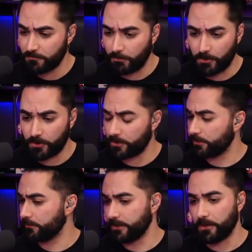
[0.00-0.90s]
per
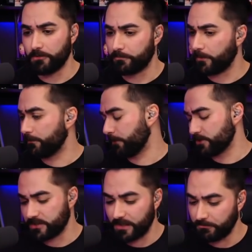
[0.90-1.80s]
you know per
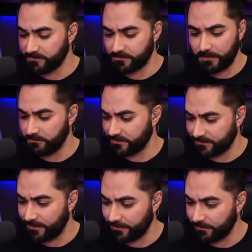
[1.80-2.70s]
person that was that was
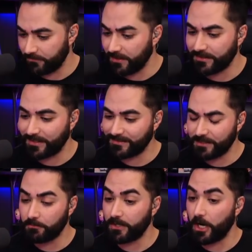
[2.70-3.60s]
attending an event, and I think
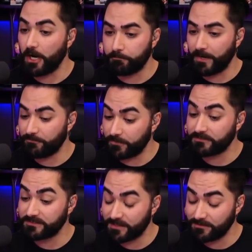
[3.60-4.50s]
it went up by
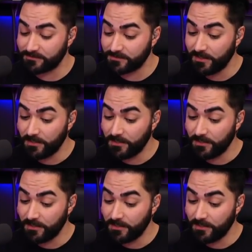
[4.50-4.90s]
fifty cents.